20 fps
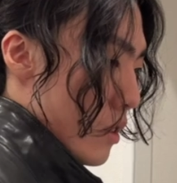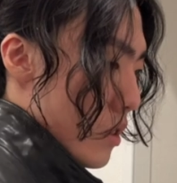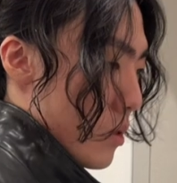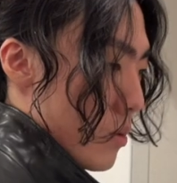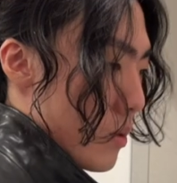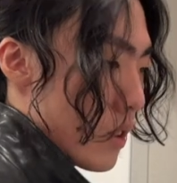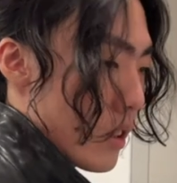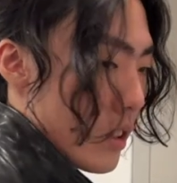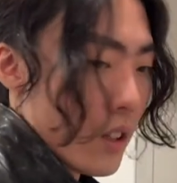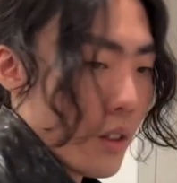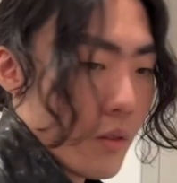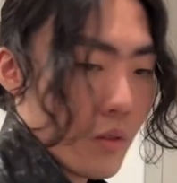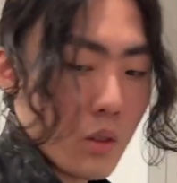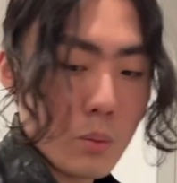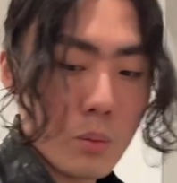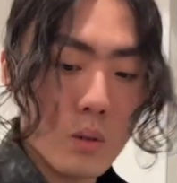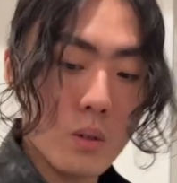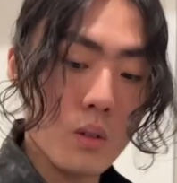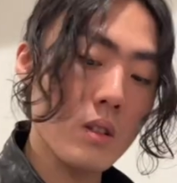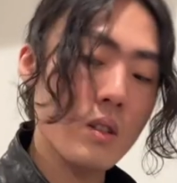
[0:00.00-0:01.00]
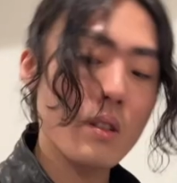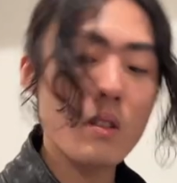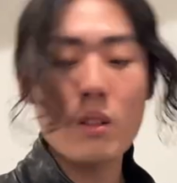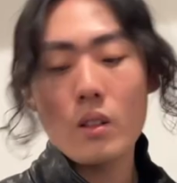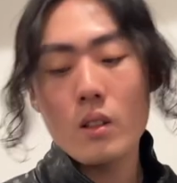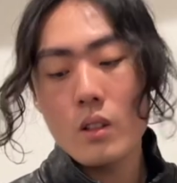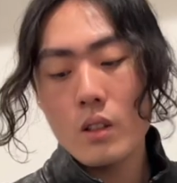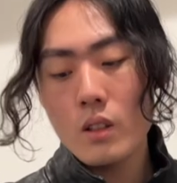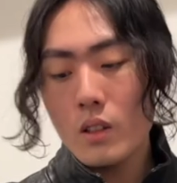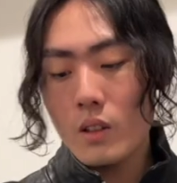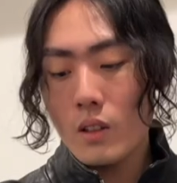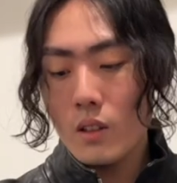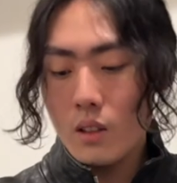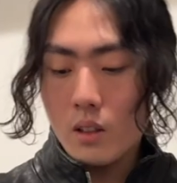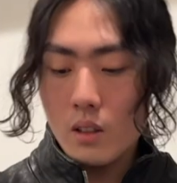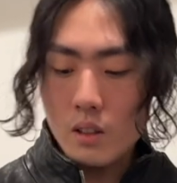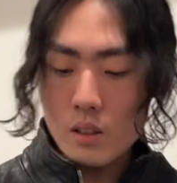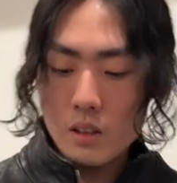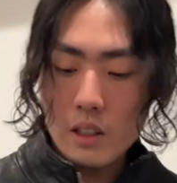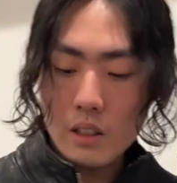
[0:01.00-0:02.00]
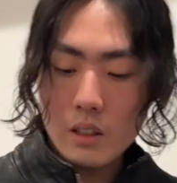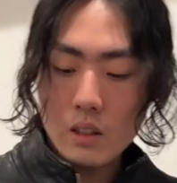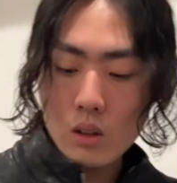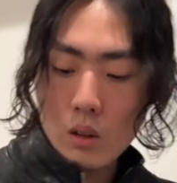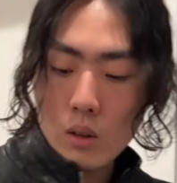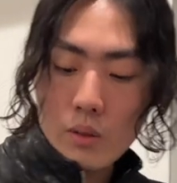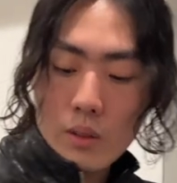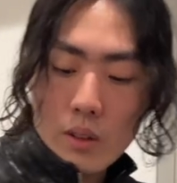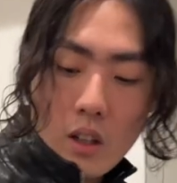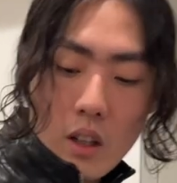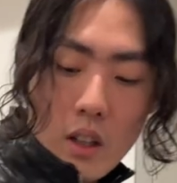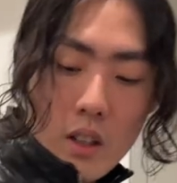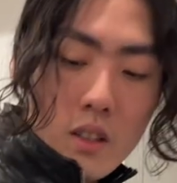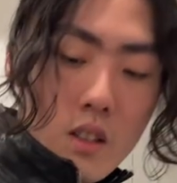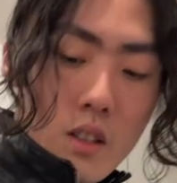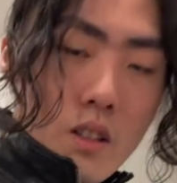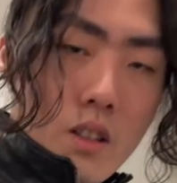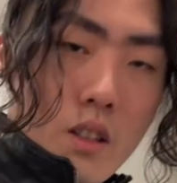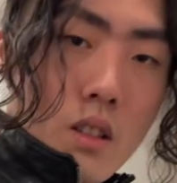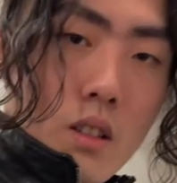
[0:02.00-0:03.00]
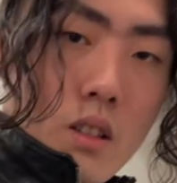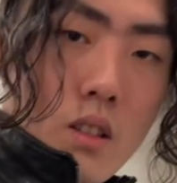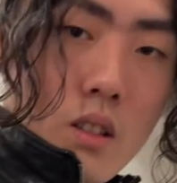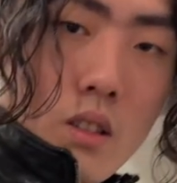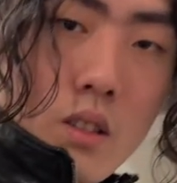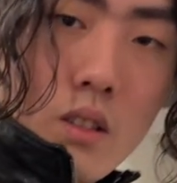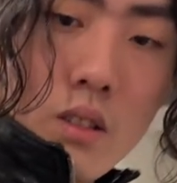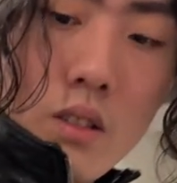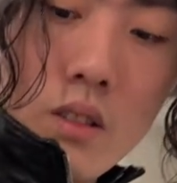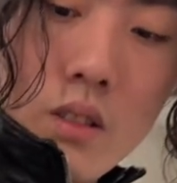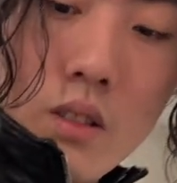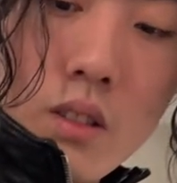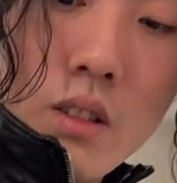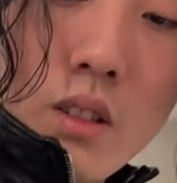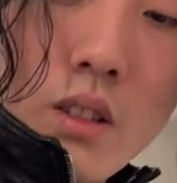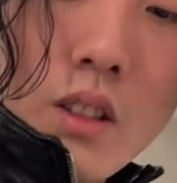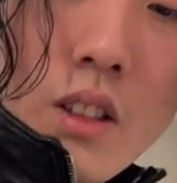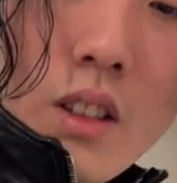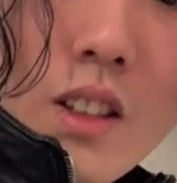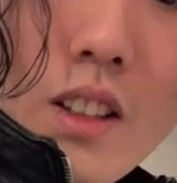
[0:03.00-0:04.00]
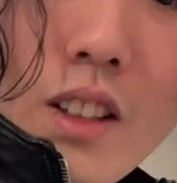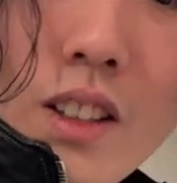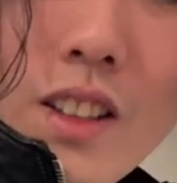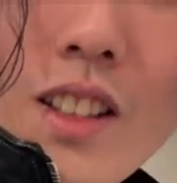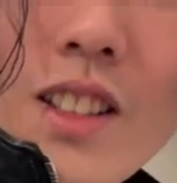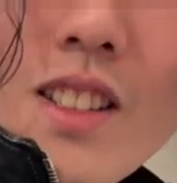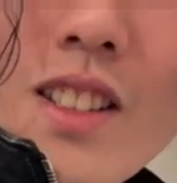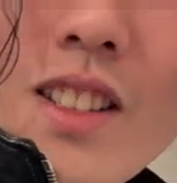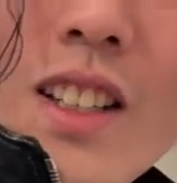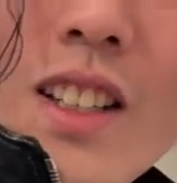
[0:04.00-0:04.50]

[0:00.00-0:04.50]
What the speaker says: it's really comfortable ones. It's like the overlock detail. This is